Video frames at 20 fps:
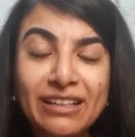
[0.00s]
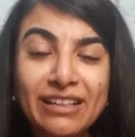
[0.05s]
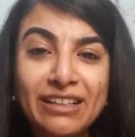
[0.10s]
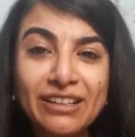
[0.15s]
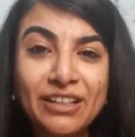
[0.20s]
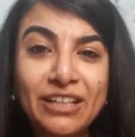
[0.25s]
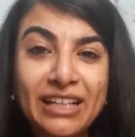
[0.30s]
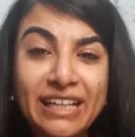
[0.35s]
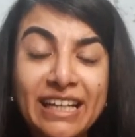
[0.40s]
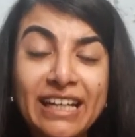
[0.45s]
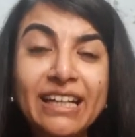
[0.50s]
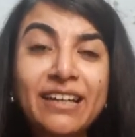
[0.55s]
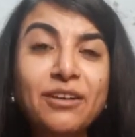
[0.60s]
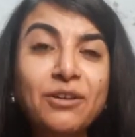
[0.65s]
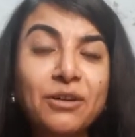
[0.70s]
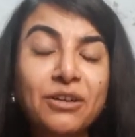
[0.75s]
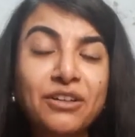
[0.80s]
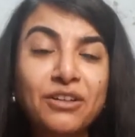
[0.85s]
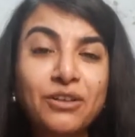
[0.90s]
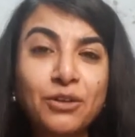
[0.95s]
he,
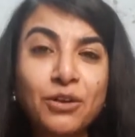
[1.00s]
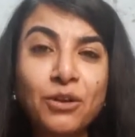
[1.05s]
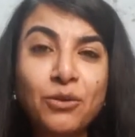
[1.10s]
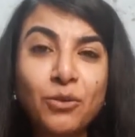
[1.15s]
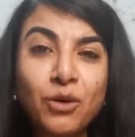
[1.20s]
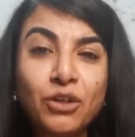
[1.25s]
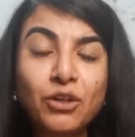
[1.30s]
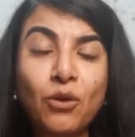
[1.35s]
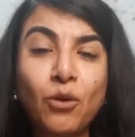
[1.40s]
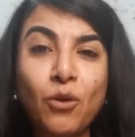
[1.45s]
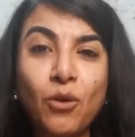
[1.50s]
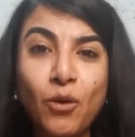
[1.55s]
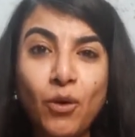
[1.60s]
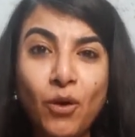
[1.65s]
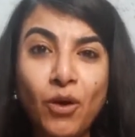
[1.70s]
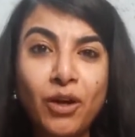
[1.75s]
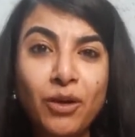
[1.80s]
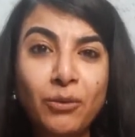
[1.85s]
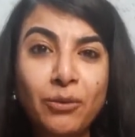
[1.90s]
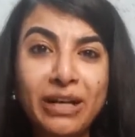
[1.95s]
would
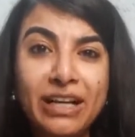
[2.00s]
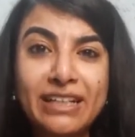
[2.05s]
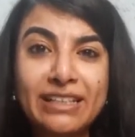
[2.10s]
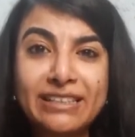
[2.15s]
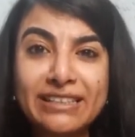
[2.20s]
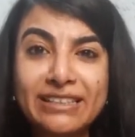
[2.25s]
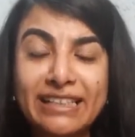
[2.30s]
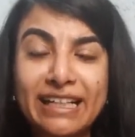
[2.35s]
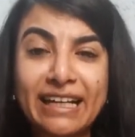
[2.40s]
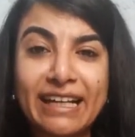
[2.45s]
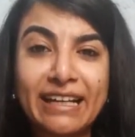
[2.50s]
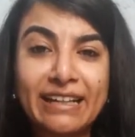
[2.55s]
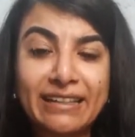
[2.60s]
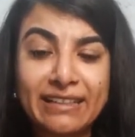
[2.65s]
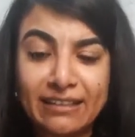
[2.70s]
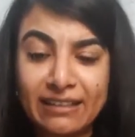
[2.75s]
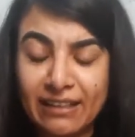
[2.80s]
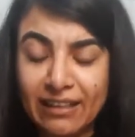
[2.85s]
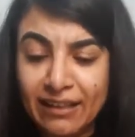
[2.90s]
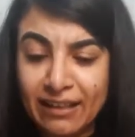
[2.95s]
always say,
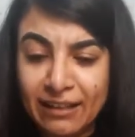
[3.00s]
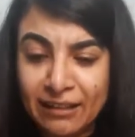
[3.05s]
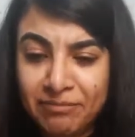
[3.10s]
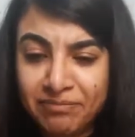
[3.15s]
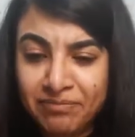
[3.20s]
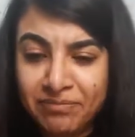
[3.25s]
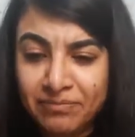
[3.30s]
what